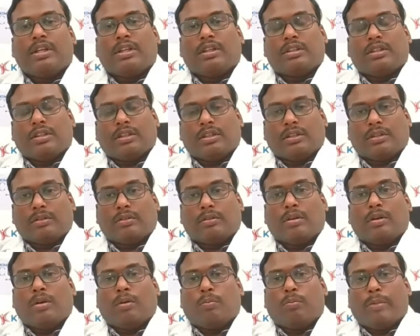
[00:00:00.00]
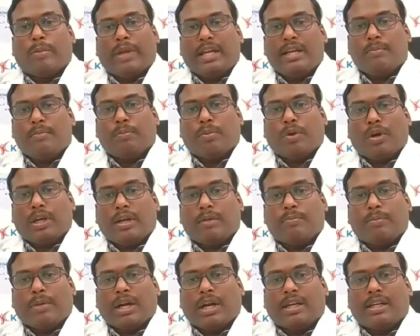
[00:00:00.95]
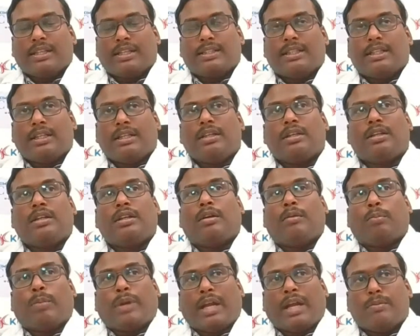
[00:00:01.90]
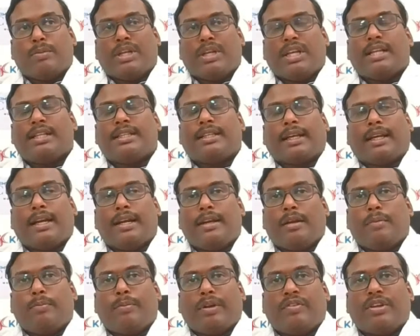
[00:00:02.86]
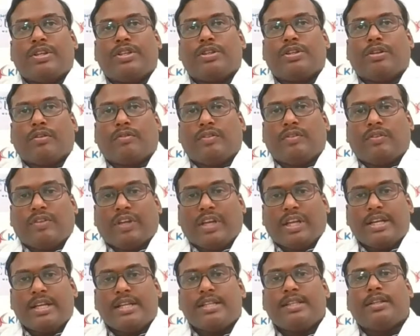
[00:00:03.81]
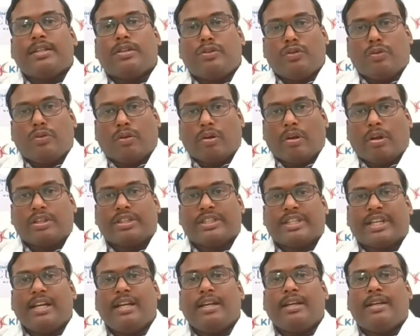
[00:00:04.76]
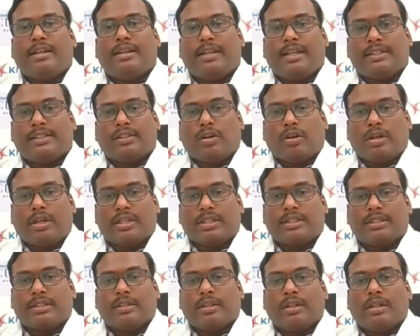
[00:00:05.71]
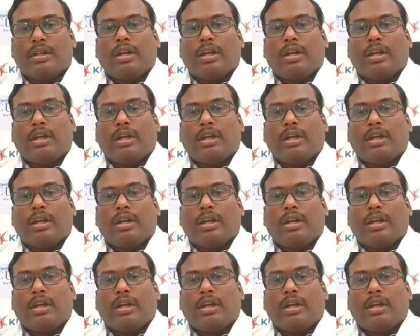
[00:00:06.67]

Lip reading: the main important part is the primary and secondary prevention of the various neurological disorders.